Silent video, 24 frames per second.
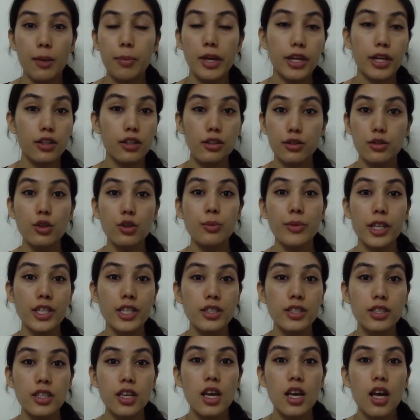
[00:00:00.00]

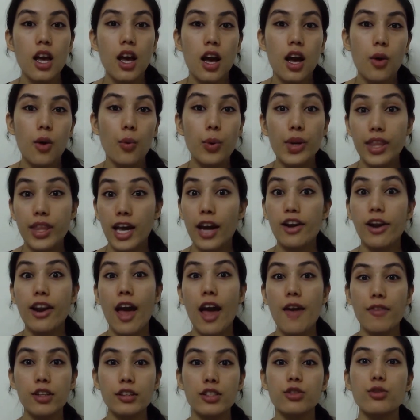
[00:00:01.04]
consumers without
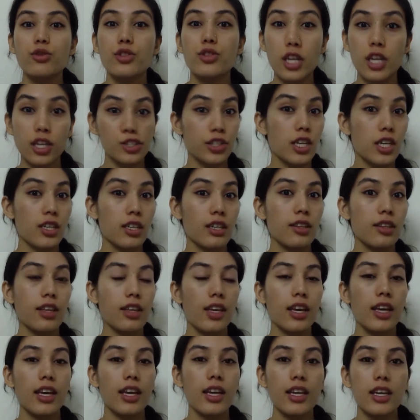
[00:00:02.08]
having to touch
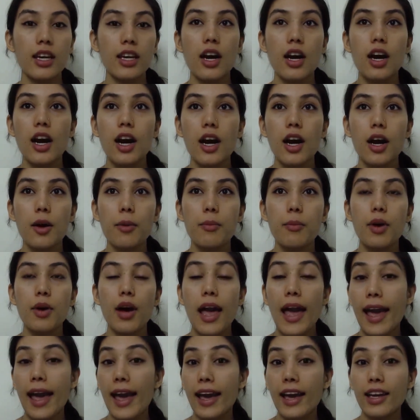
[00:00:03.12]
anything,
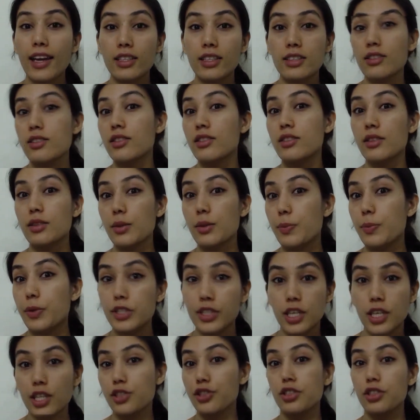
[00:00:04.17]
and
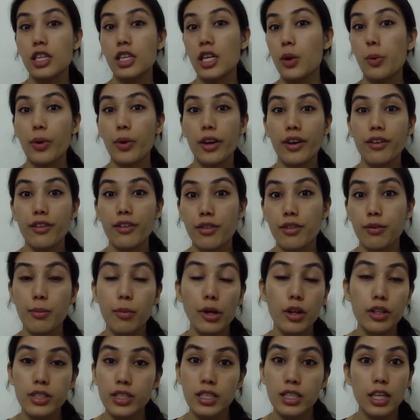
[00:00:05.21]
potentially with
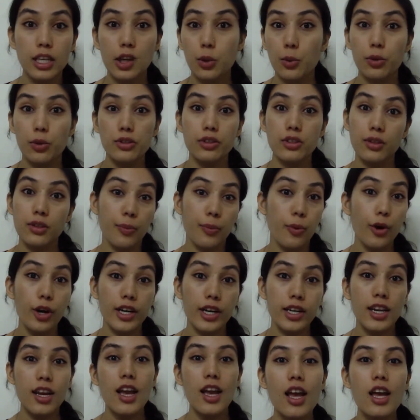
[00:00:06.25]
multilingual support.